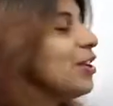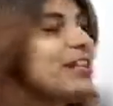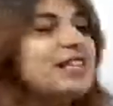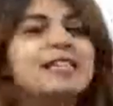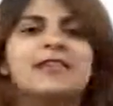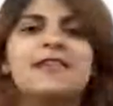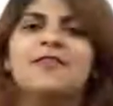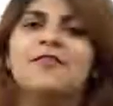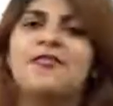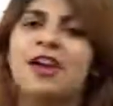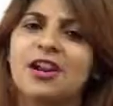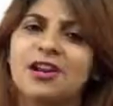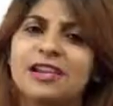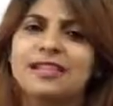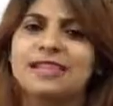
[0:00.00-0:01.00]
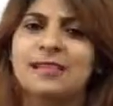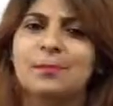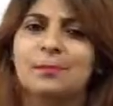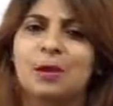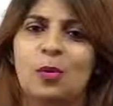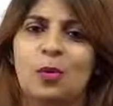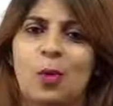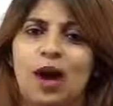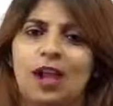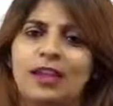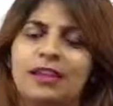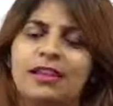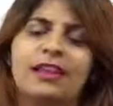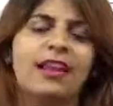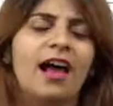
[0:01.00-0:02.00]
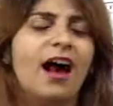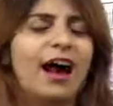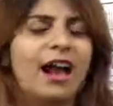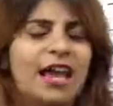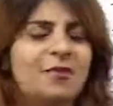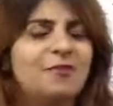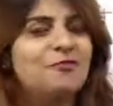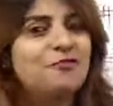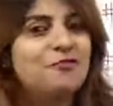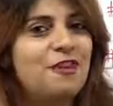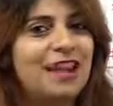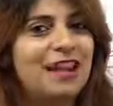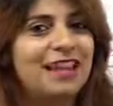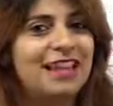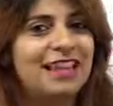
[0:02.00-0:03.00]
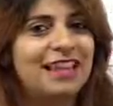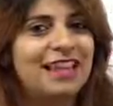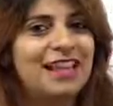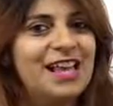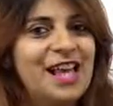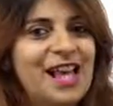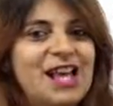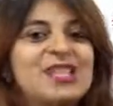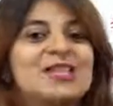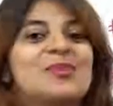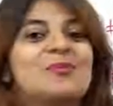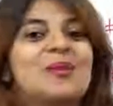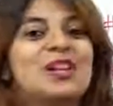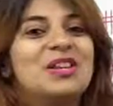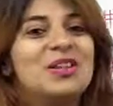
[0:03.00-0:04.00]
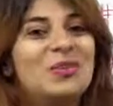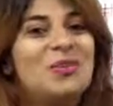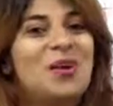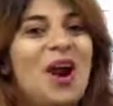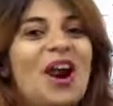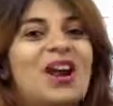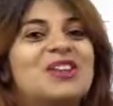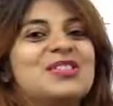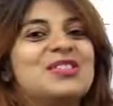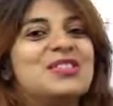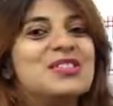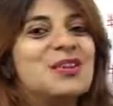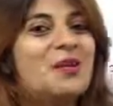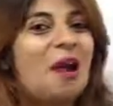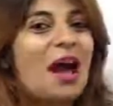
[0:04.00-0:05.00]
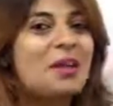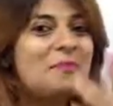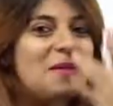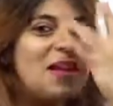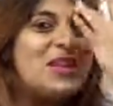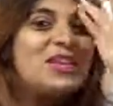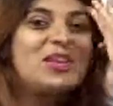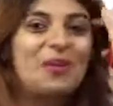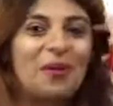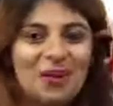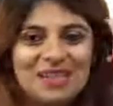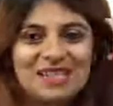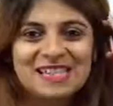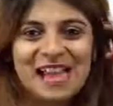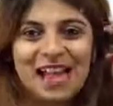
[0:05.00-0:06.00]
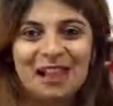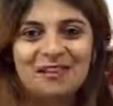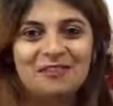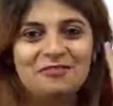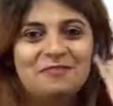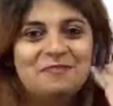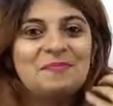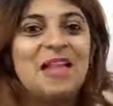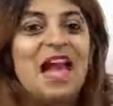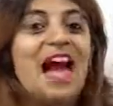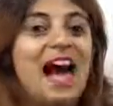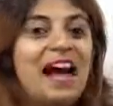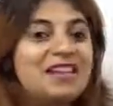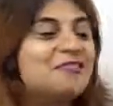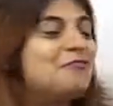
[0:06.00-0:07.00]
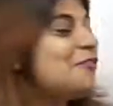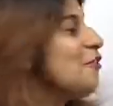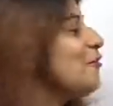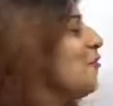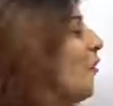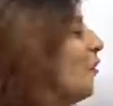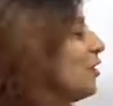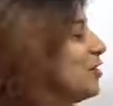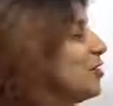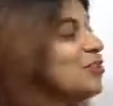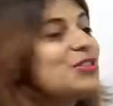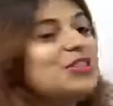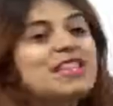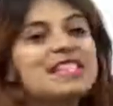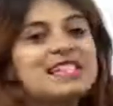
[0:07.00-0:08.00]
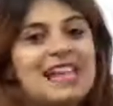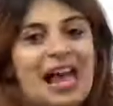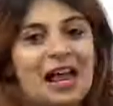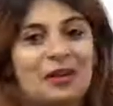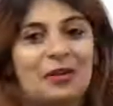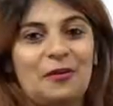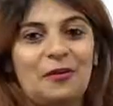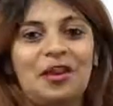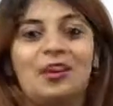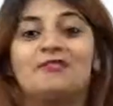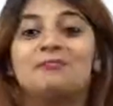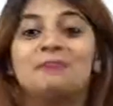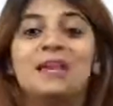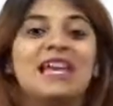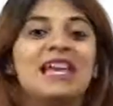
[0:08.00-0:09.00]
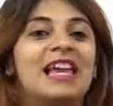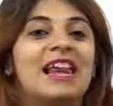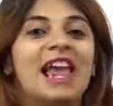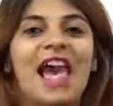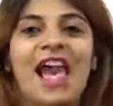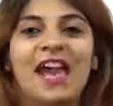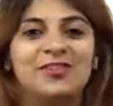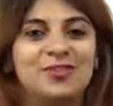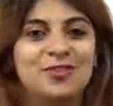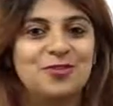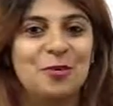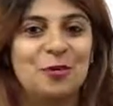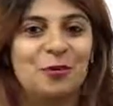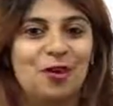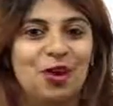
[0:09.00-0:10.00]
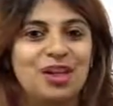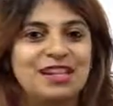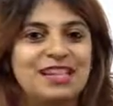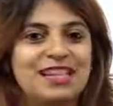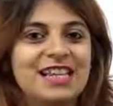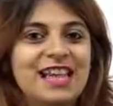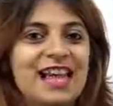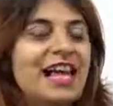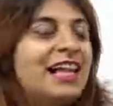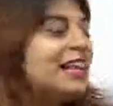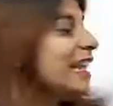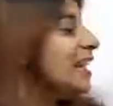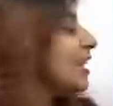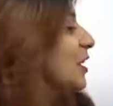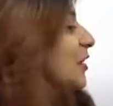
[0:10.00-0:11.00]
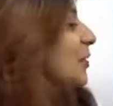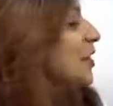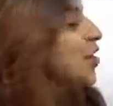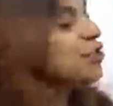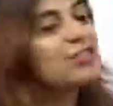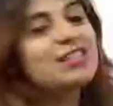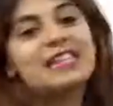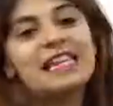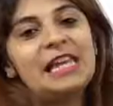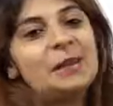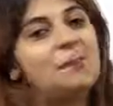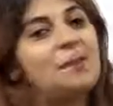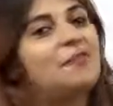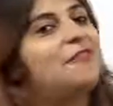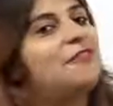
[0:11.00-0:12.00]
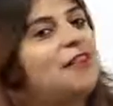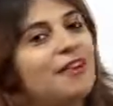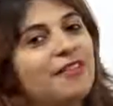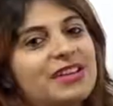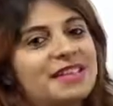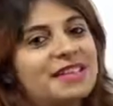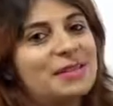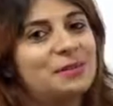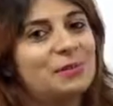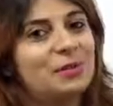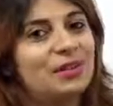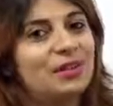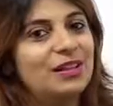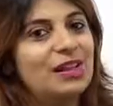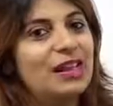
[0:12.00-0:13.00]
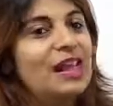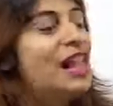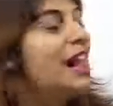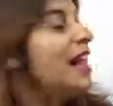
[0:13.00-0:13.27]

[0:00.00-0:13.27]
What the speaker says: is a very simple one, that I am friendly. So when you are describing yourself, and if you fall into this category of being an extrovert, then you can just keep it very simple